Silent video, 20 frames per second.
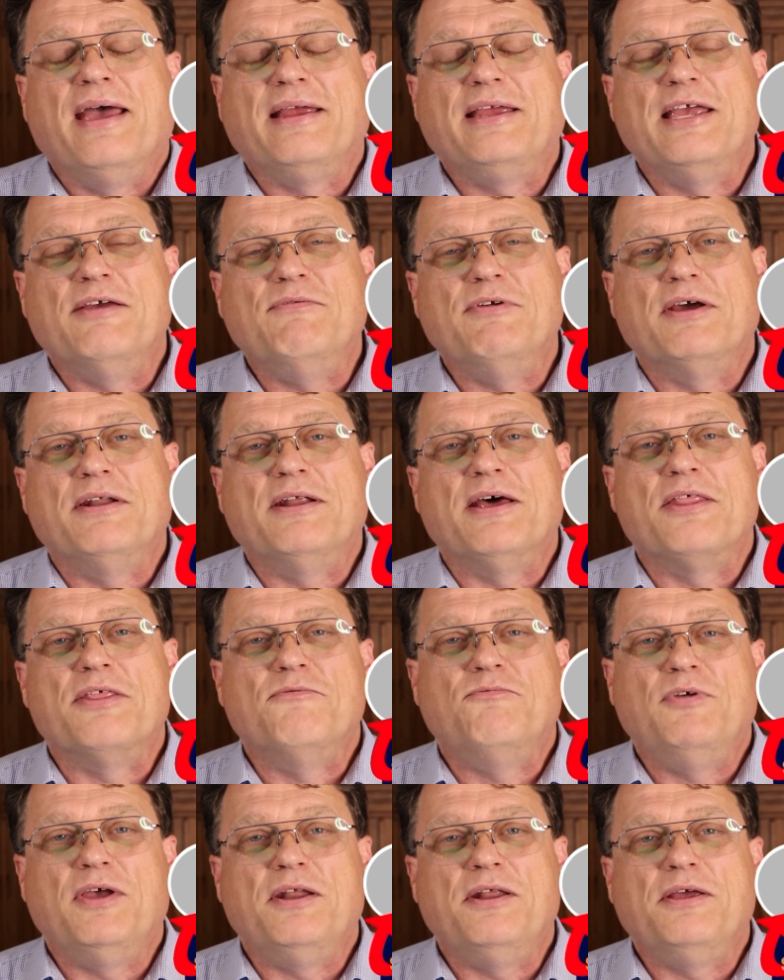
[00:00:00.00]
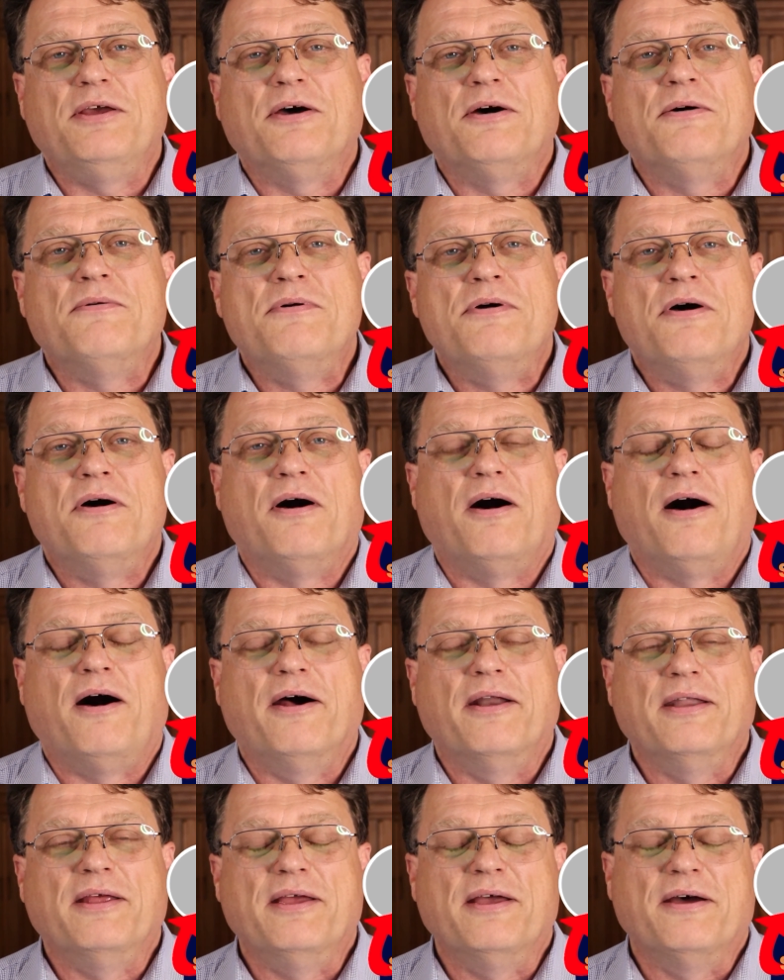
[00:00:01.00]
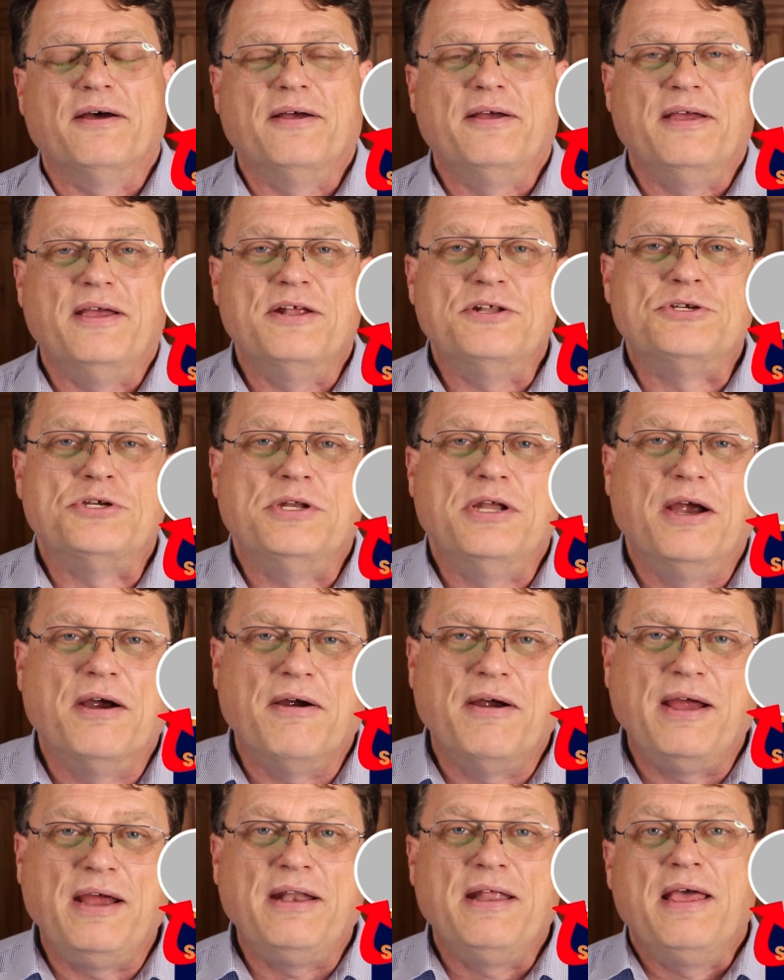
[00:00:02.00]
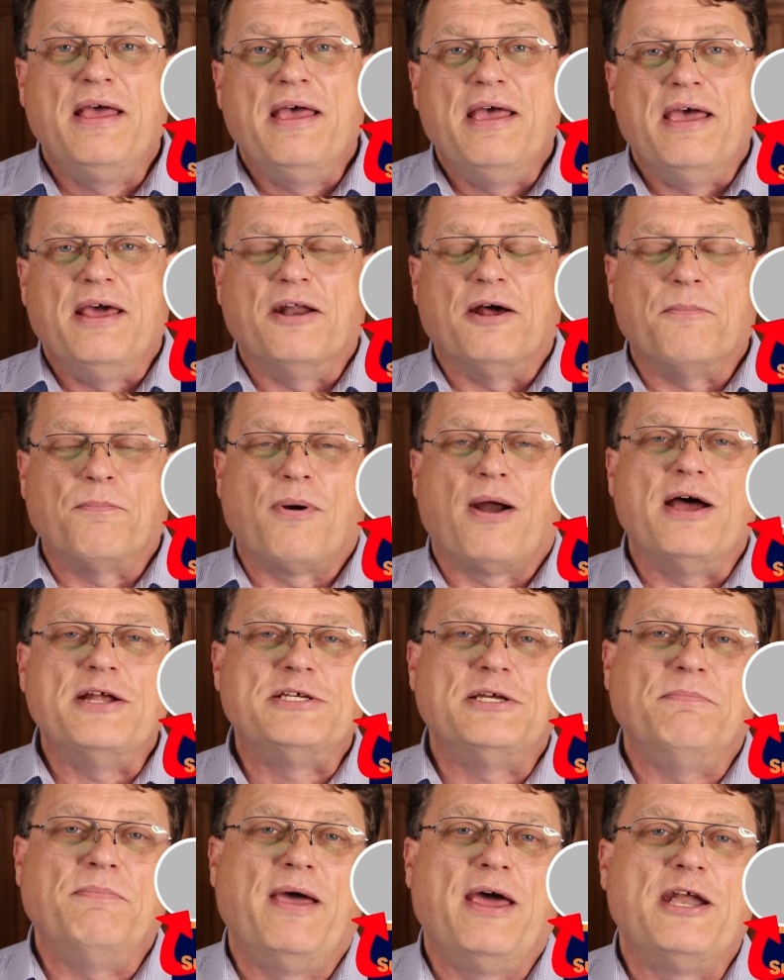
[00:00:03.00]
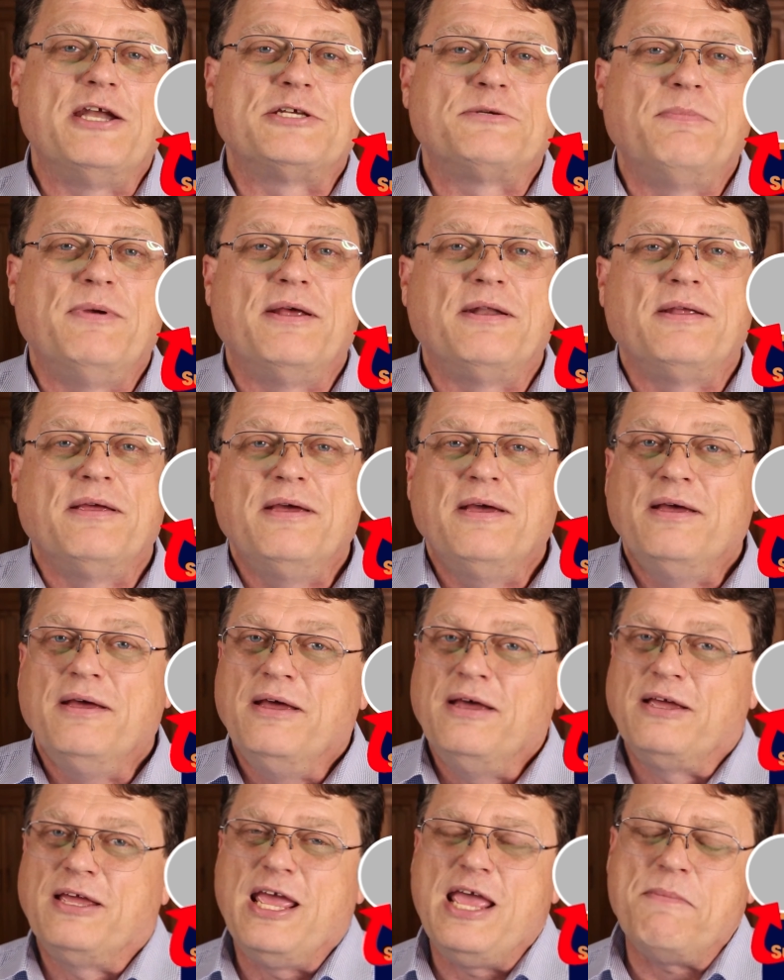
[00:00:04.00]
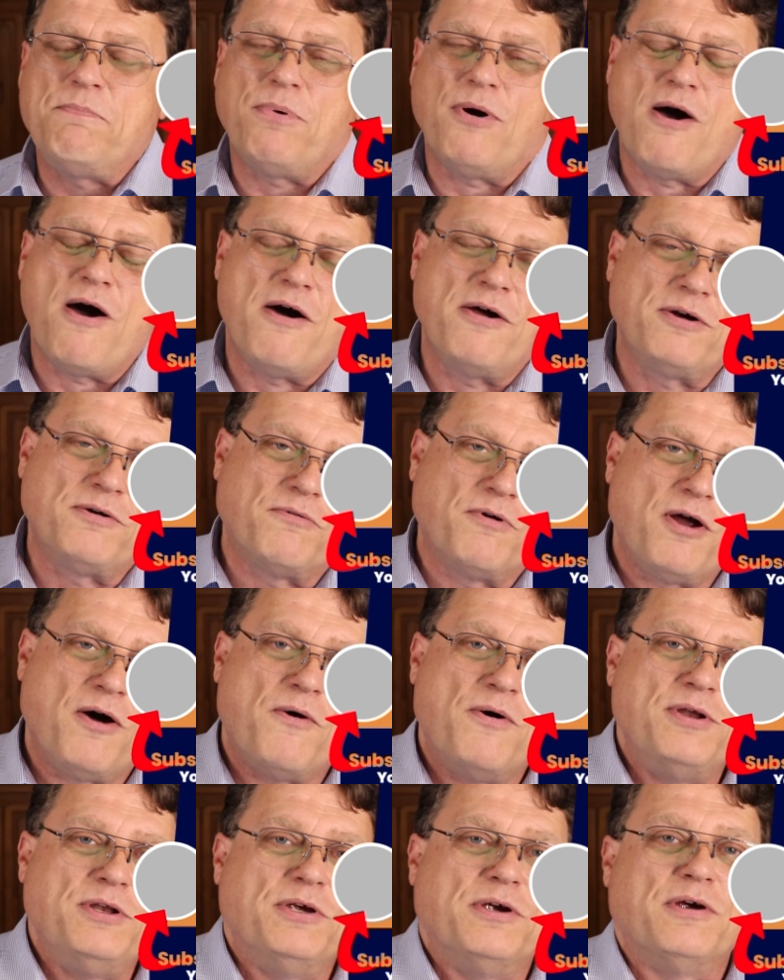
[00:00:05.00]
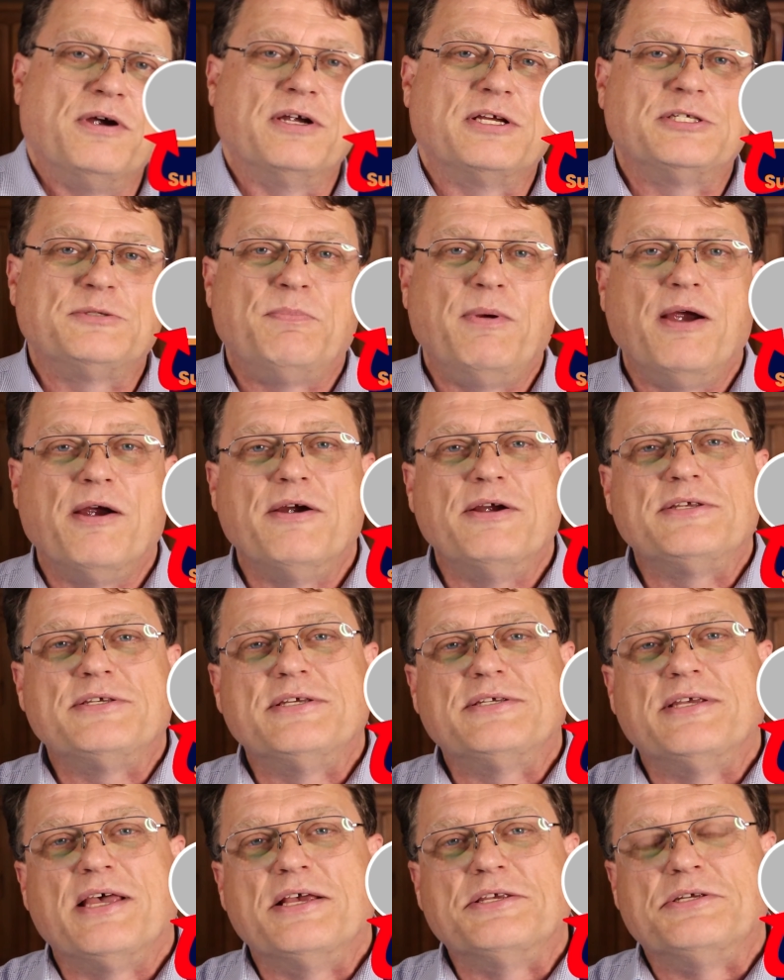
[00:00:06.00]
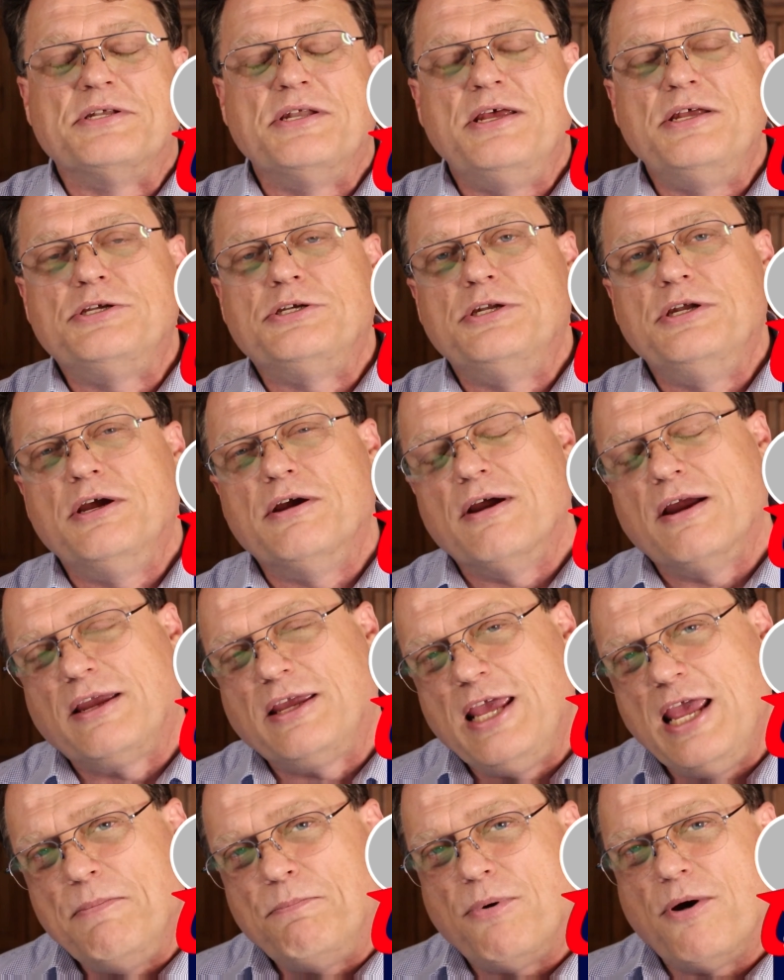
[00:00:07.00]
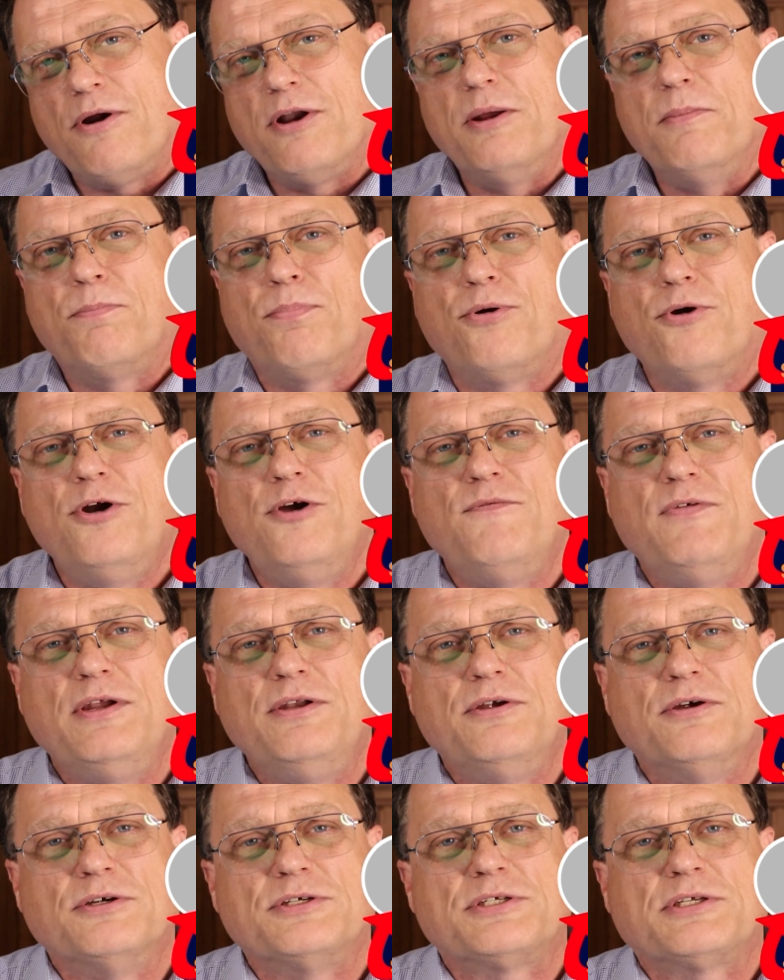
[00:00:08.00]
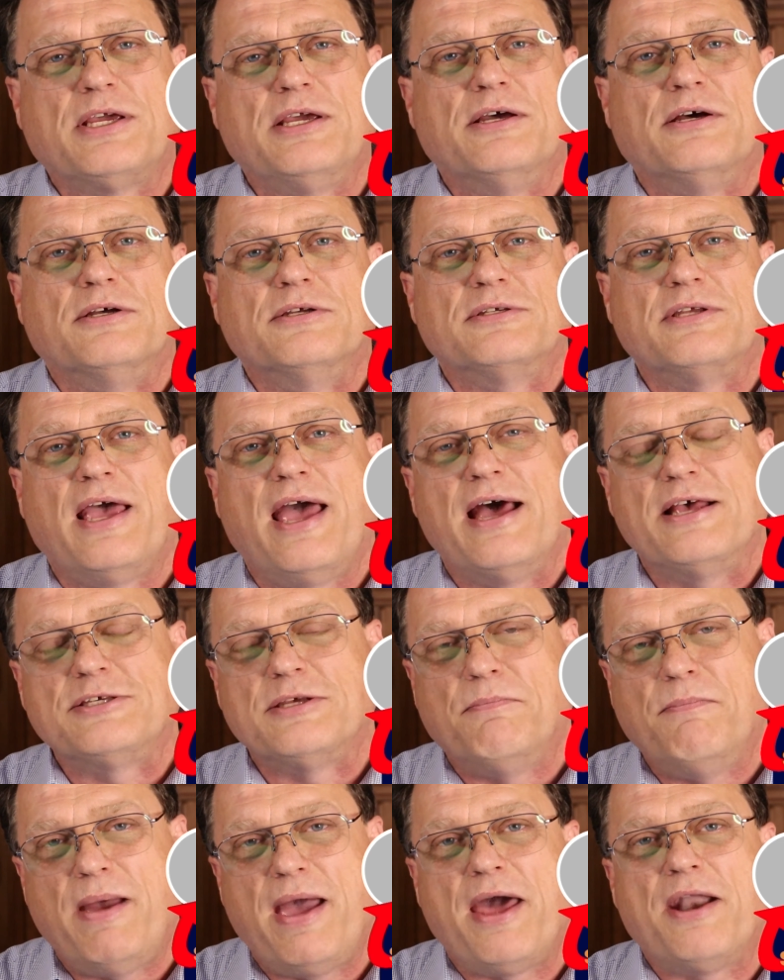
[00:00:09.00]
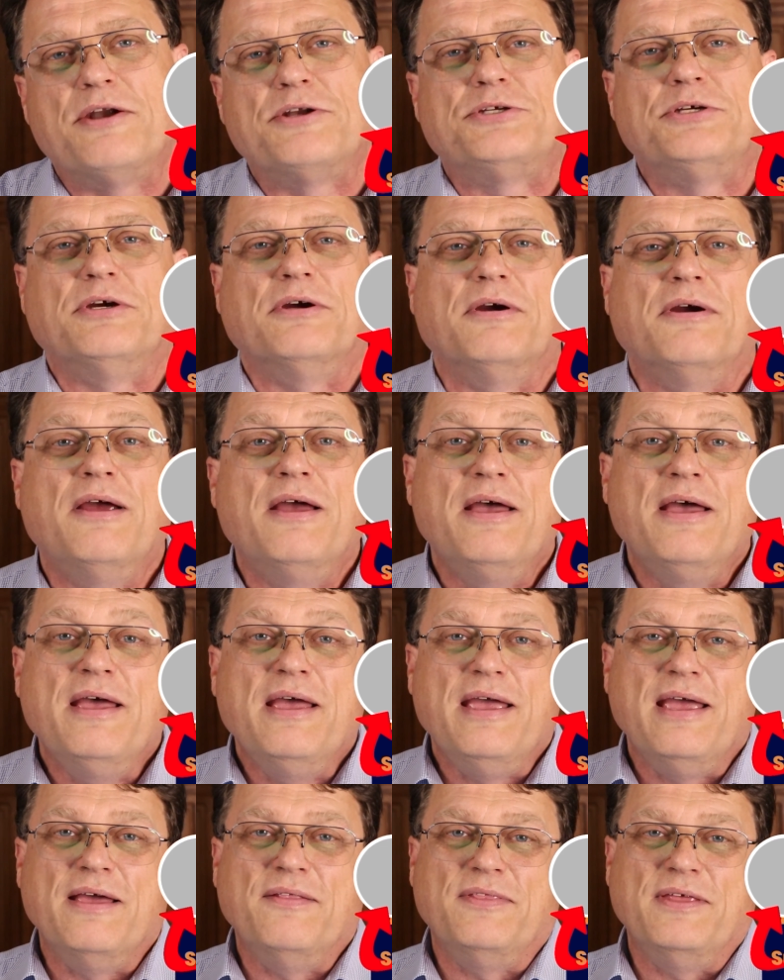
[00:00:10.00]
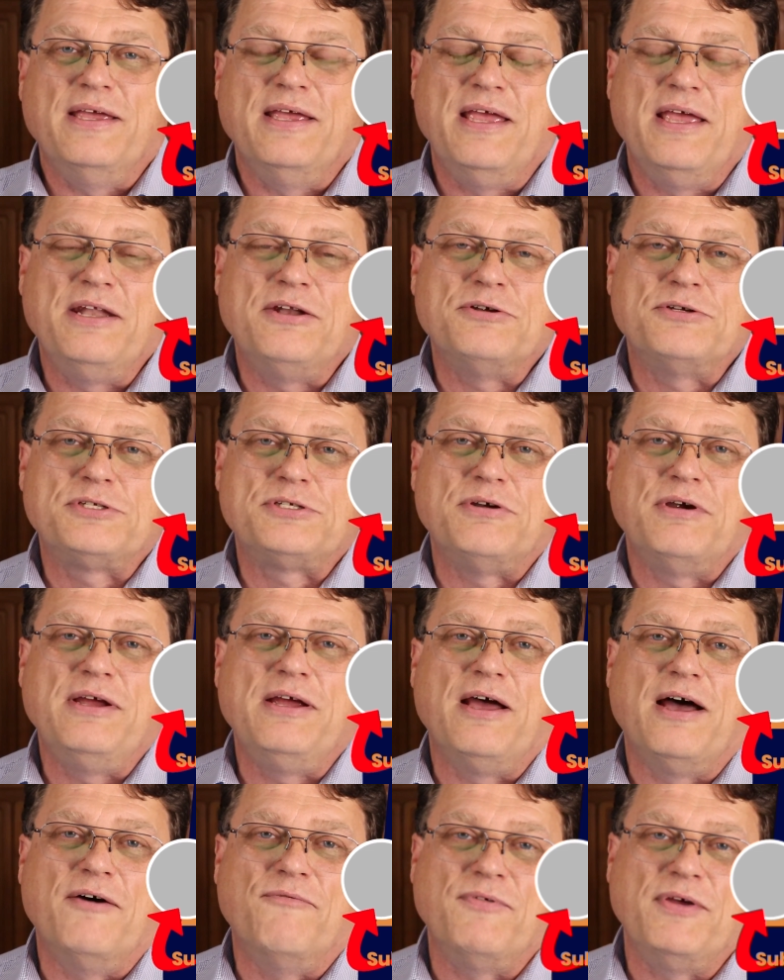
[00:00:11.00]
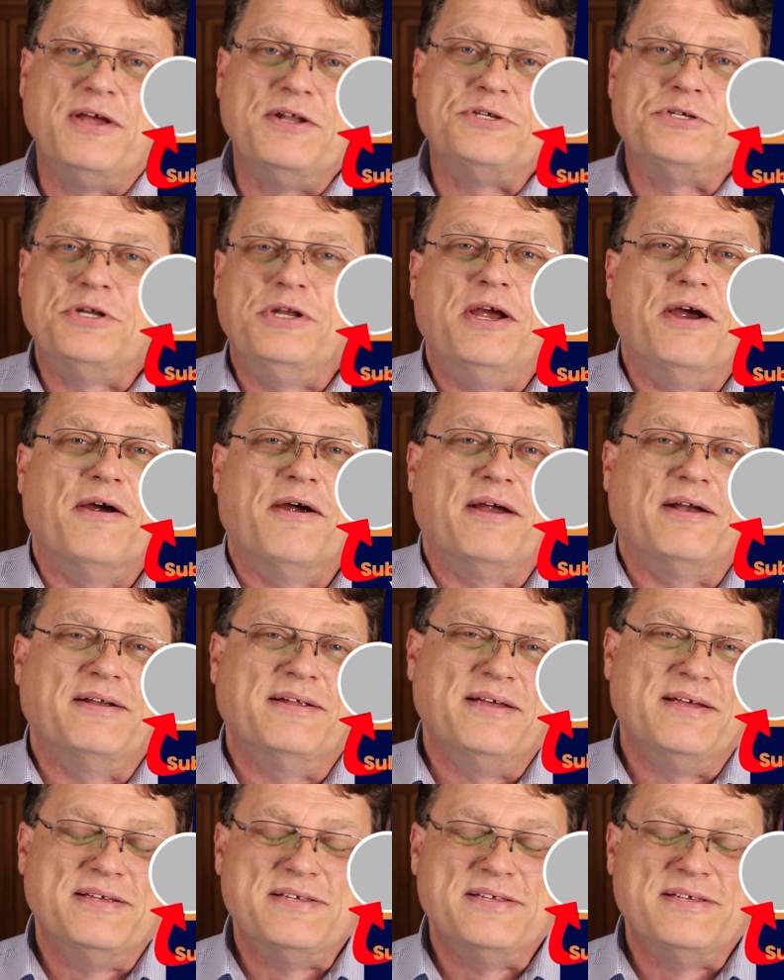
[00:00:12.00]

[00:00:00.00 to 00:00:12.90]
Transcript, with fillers: and give you another video on uh, engineering and on project management, keep on growing your experiences as an engineer and keep on improving your skills as a manager in the industry of engineering.